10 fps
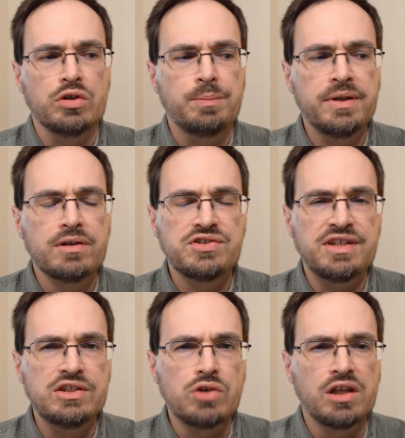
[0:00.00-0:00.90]
it appears that
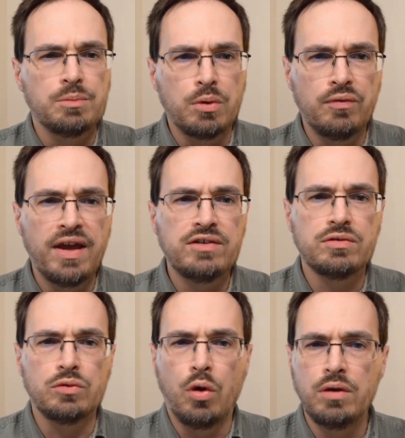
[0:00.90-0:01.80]
he tried to
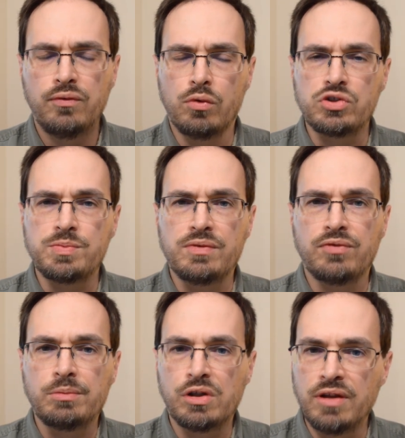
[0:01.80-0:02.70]
prevent law enforcement
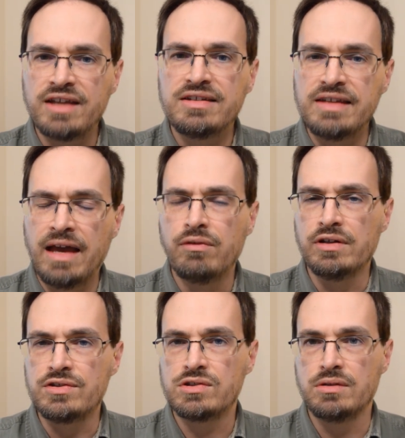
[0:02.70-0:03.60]
from collecting
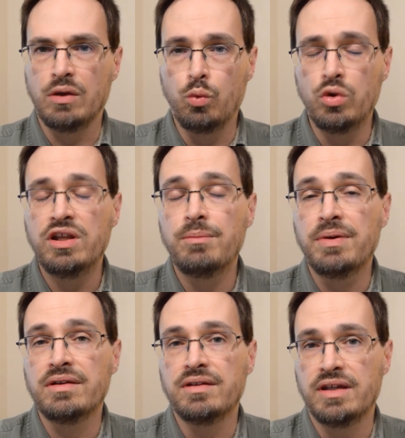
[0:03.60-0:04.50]
evidence that would have
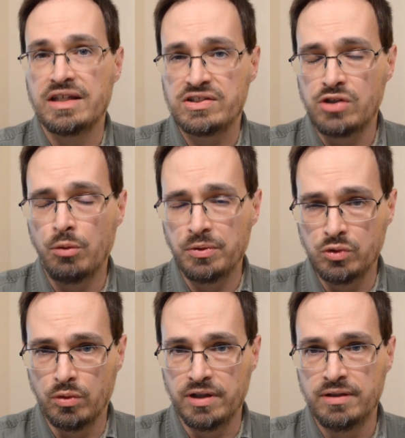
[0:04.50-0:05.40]
been
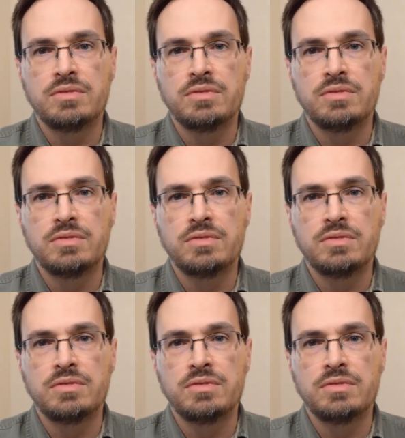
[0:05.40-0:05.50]
exculpatory.